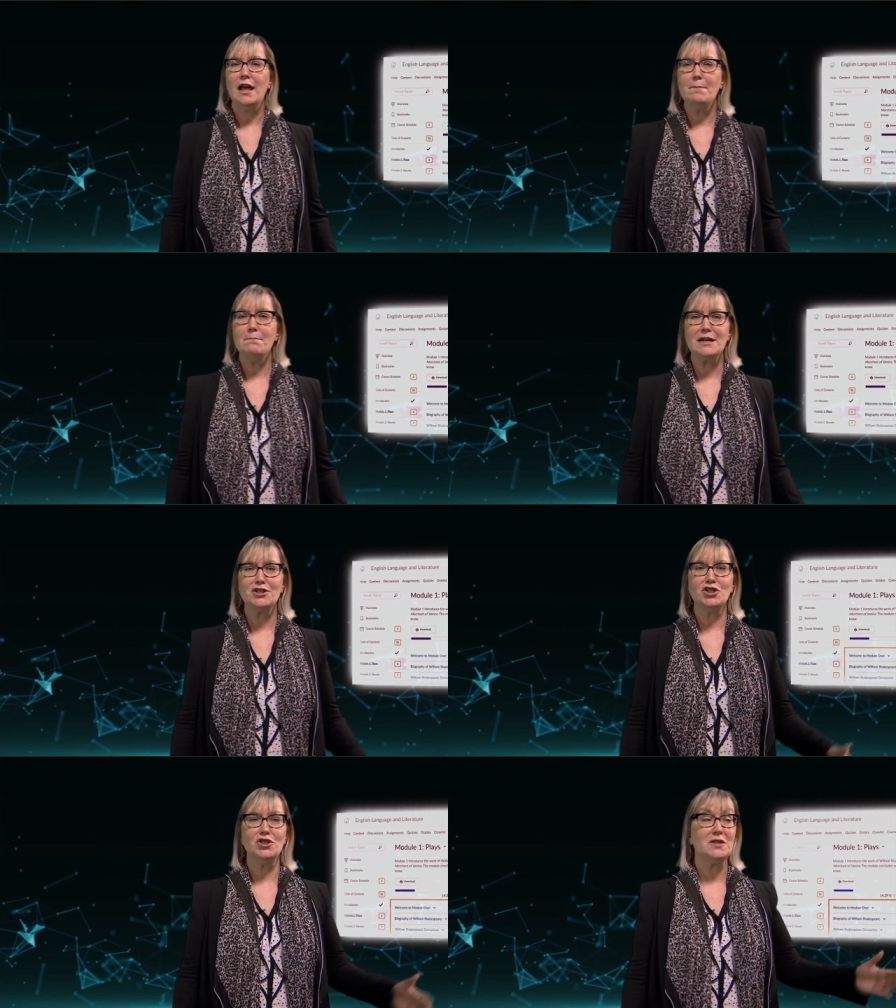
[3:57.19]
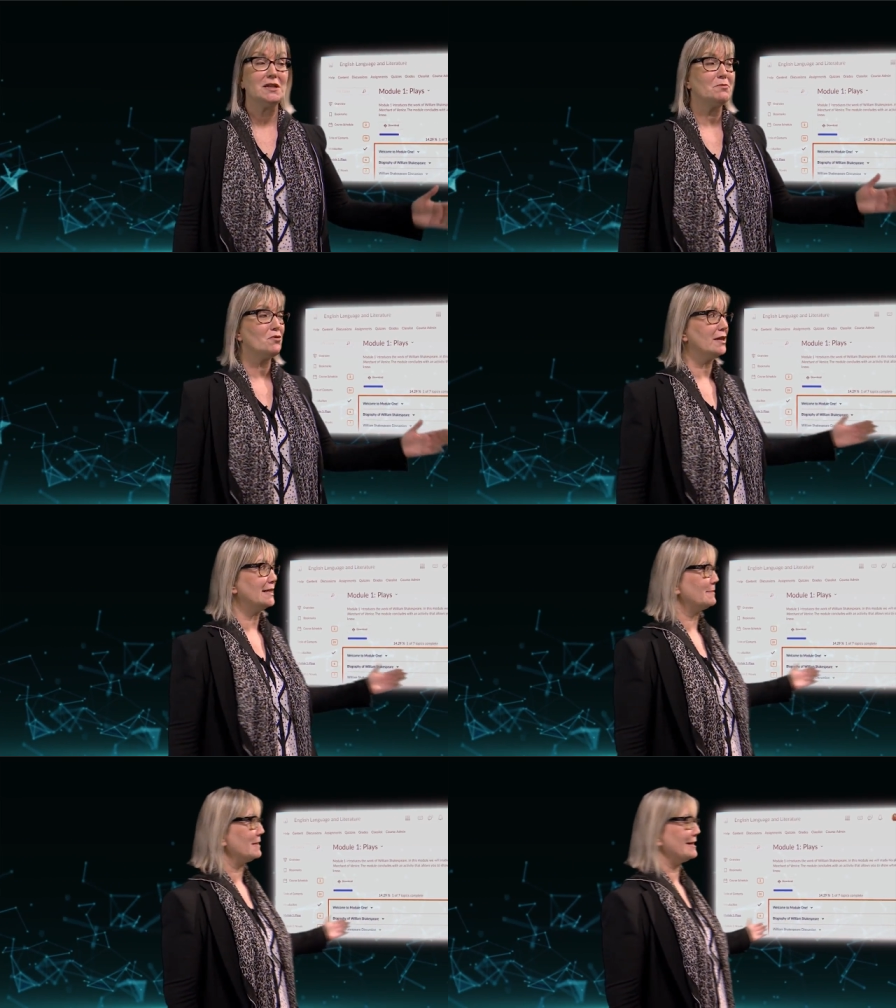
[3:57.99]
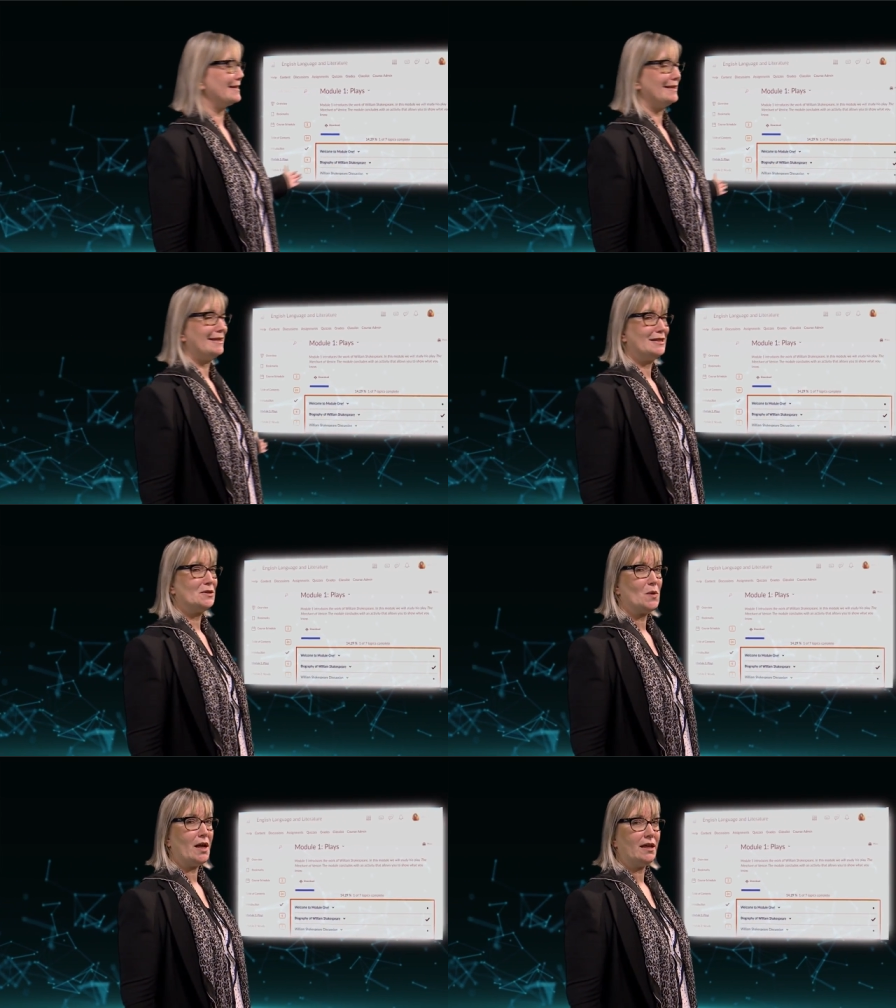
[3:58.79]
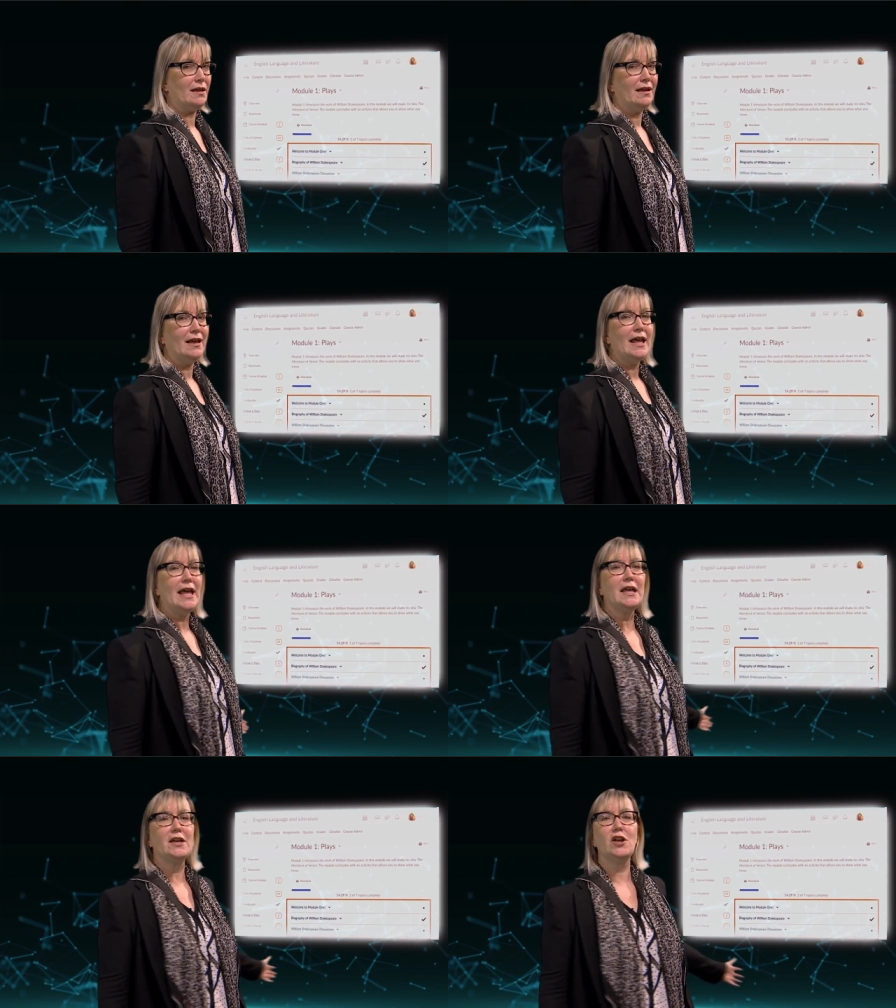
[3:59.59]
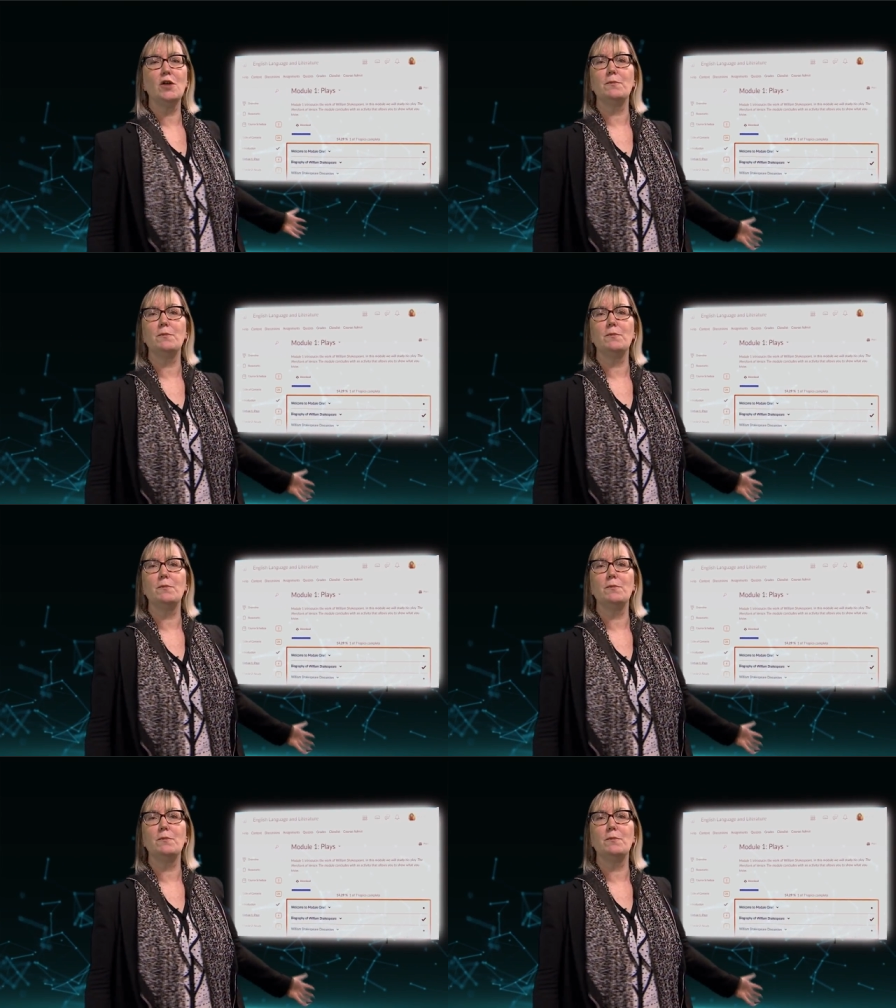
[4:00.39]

Imagine using Brightspace in this way. It can